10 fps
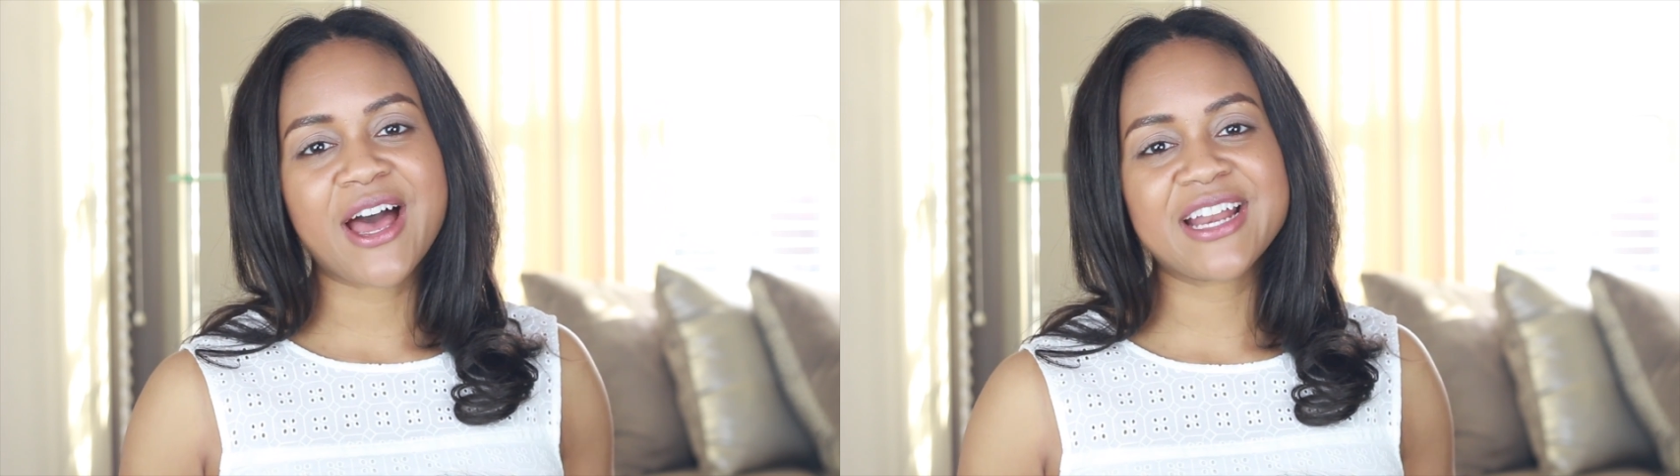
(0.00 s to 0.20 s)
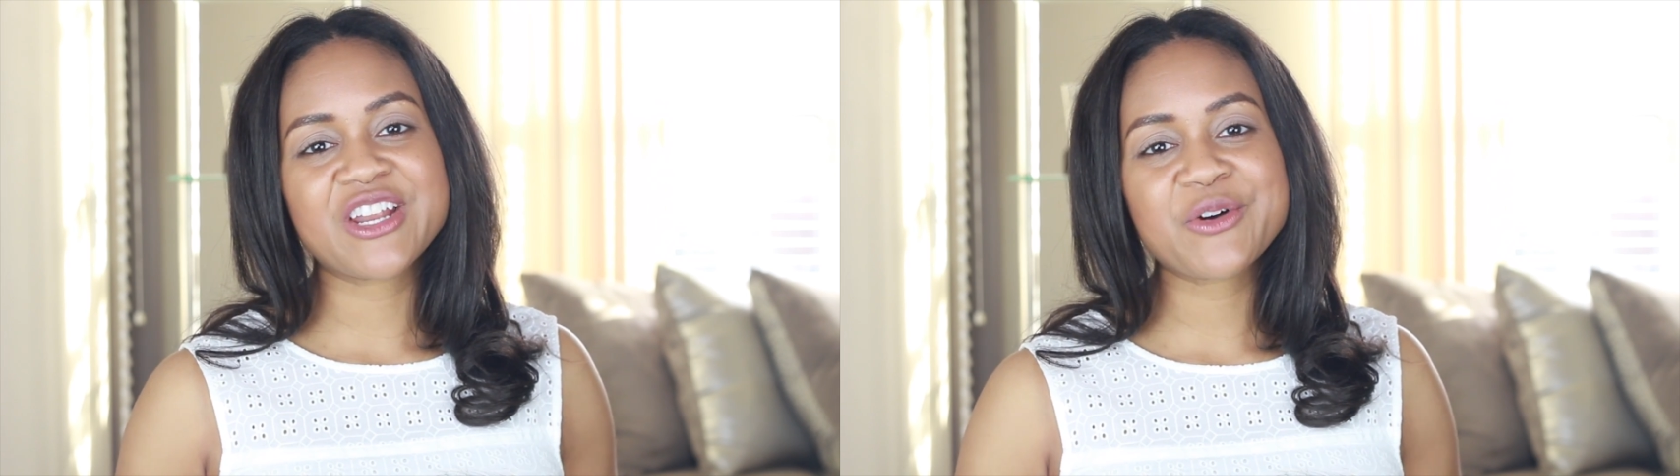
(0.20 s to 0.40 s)

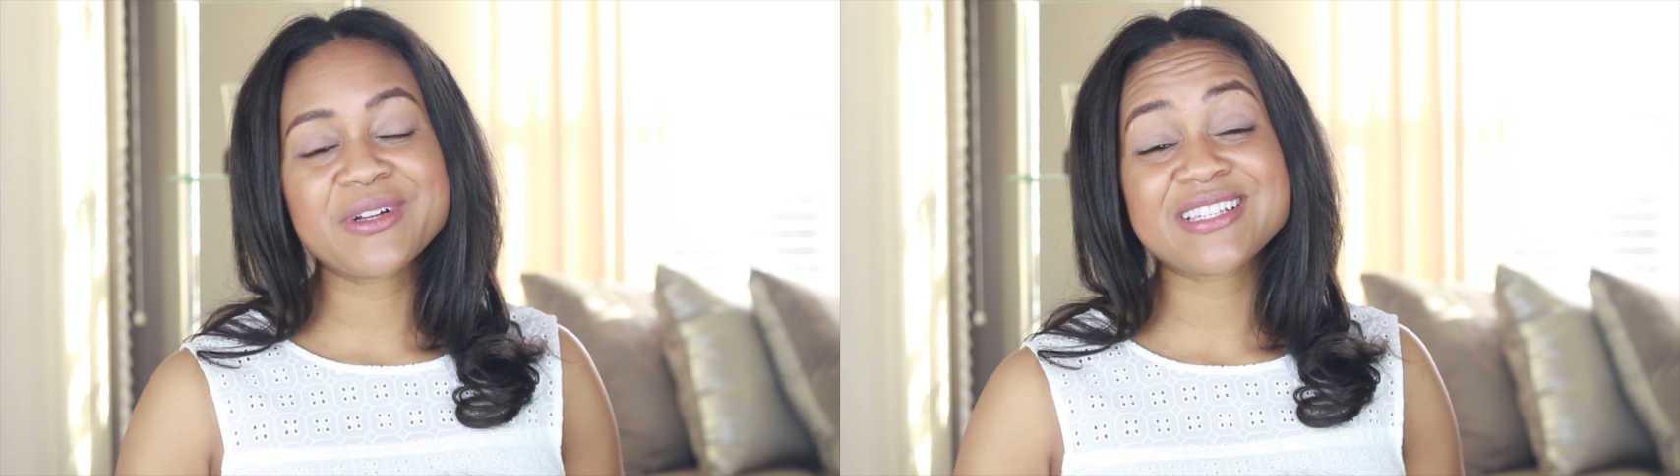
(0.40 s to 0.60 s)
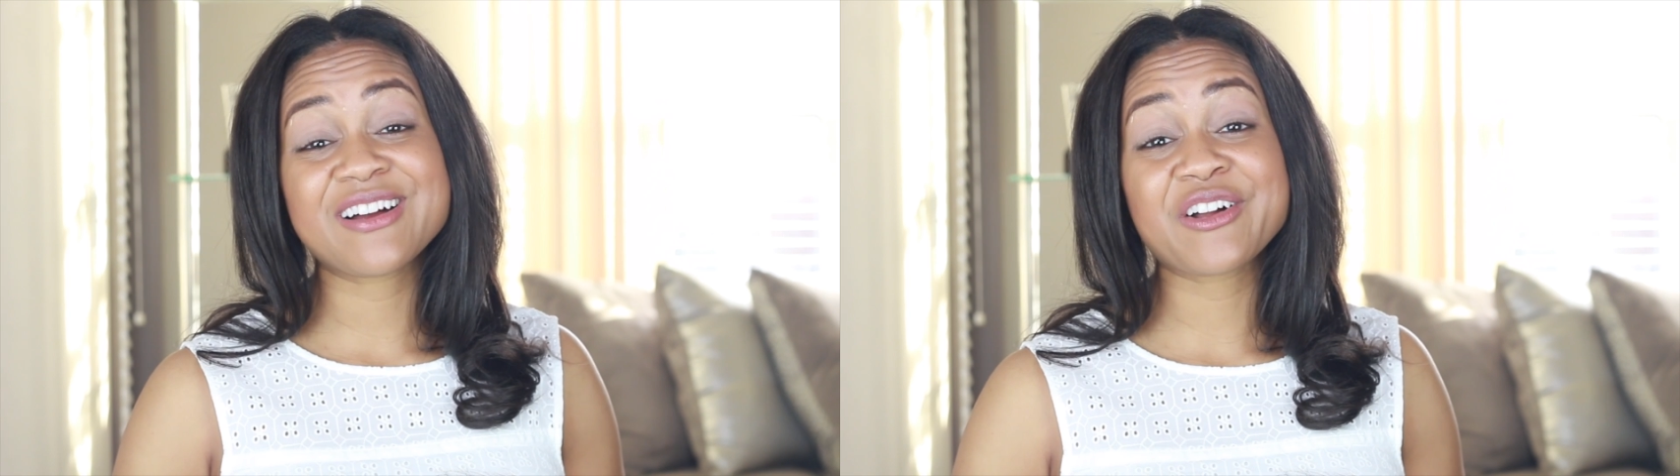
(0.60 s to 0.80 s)
I know
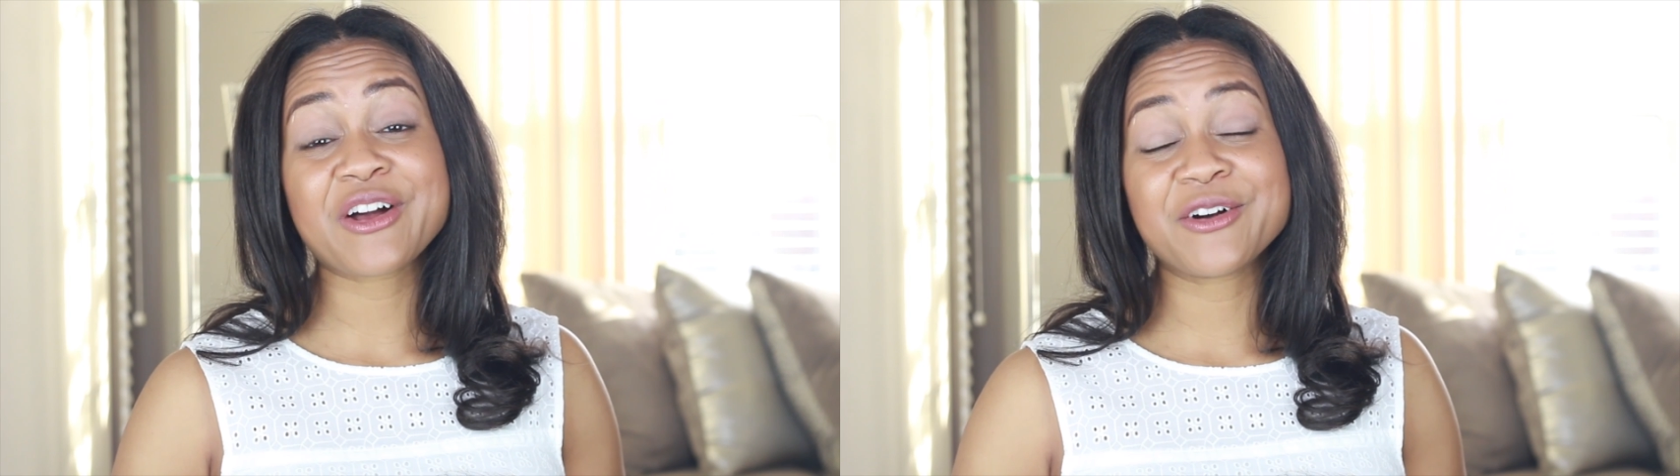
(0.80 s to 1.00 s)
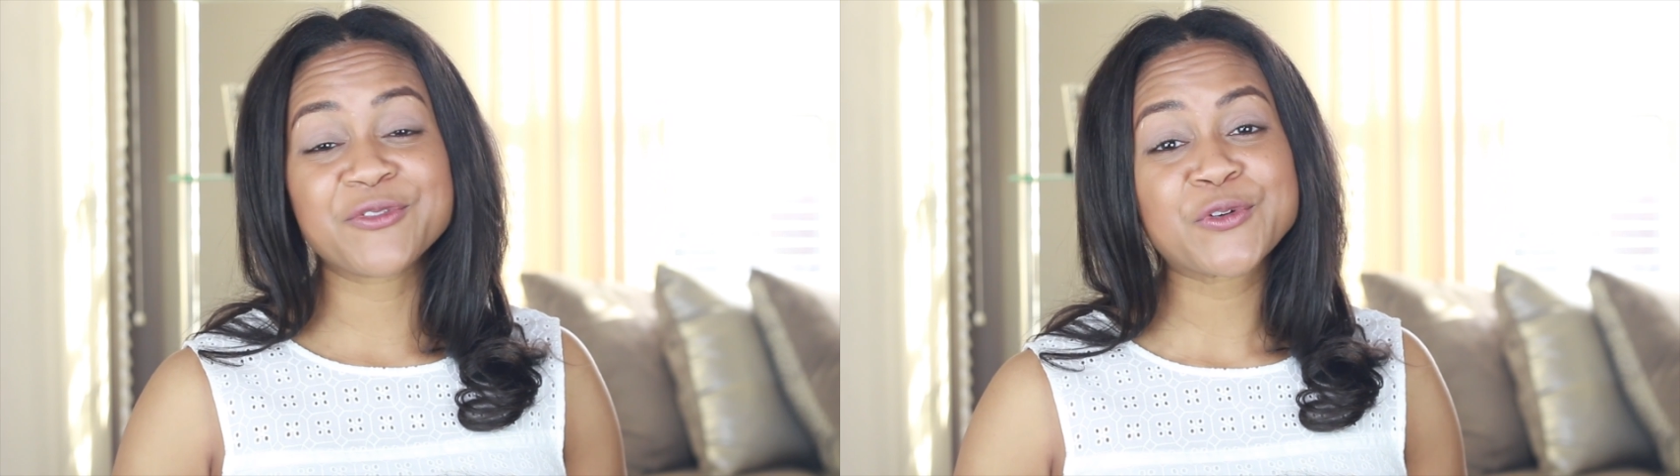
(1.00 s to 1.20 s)
it's
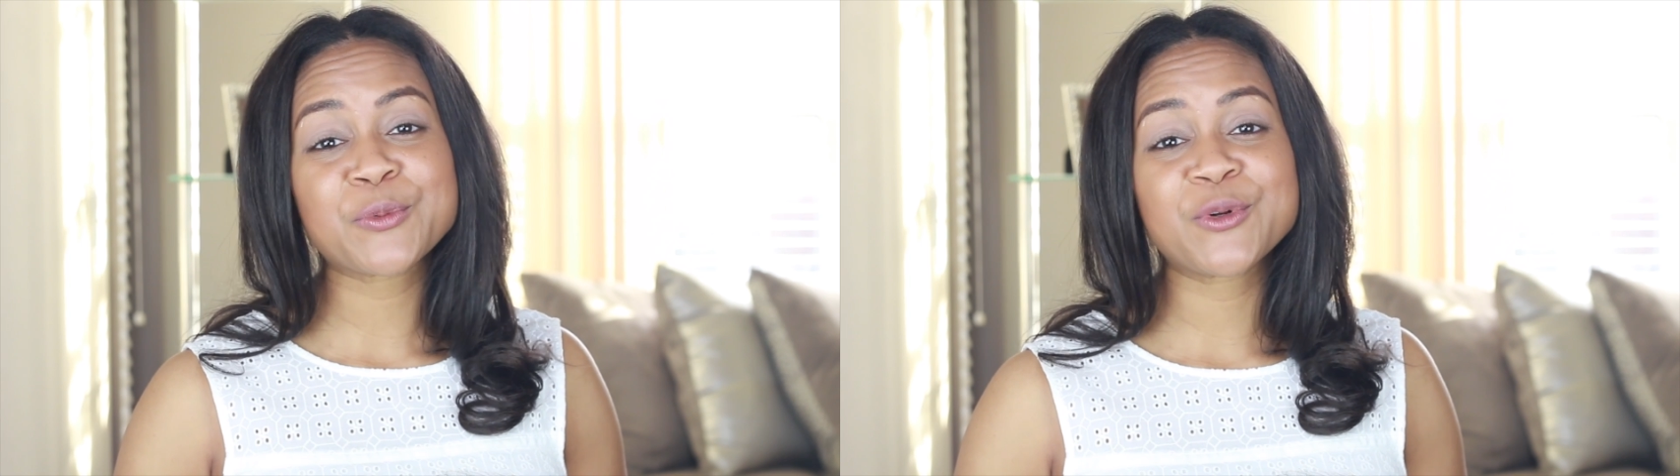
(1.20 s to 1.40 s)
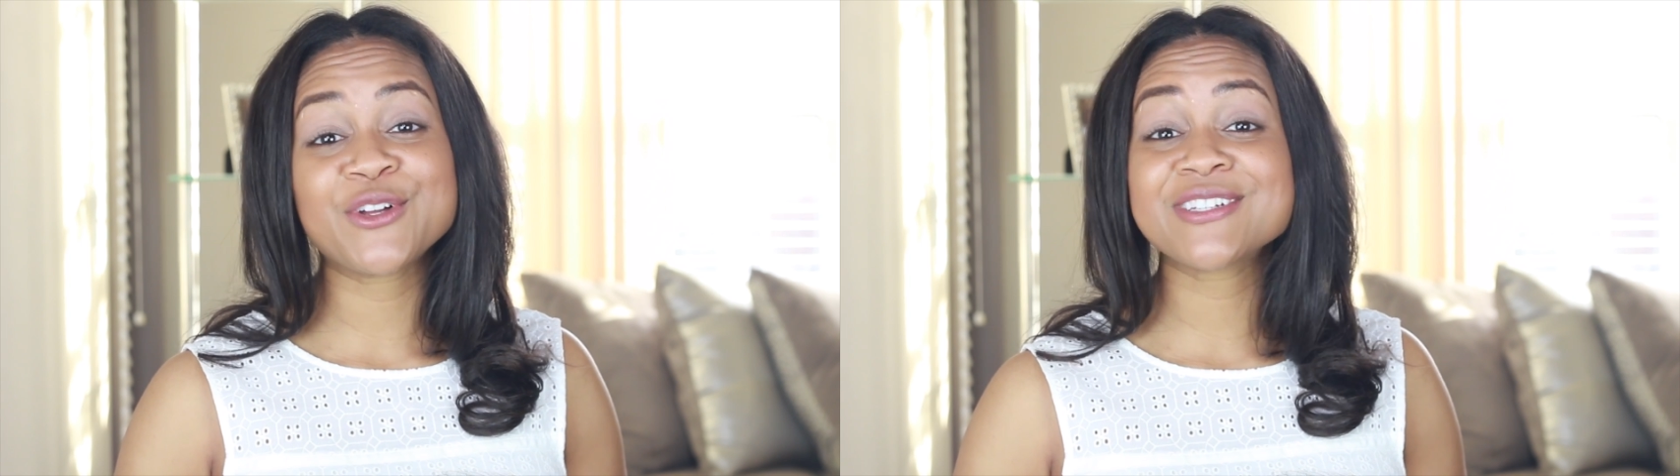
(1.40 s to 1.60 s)

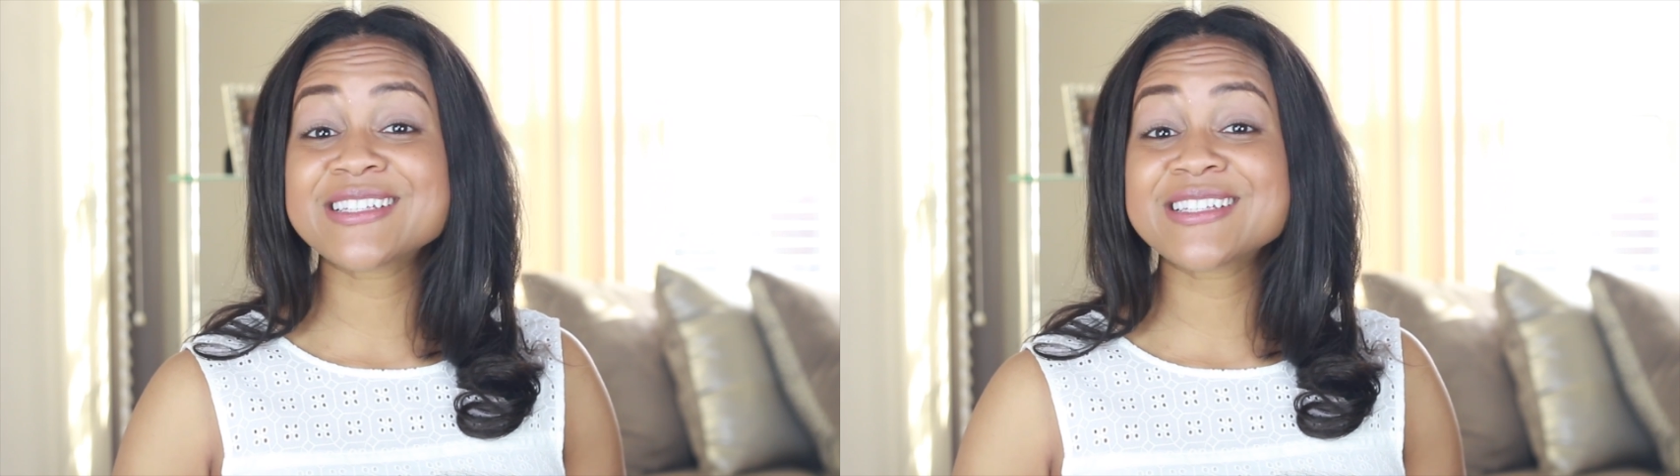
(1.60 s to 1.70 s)
uncomfortable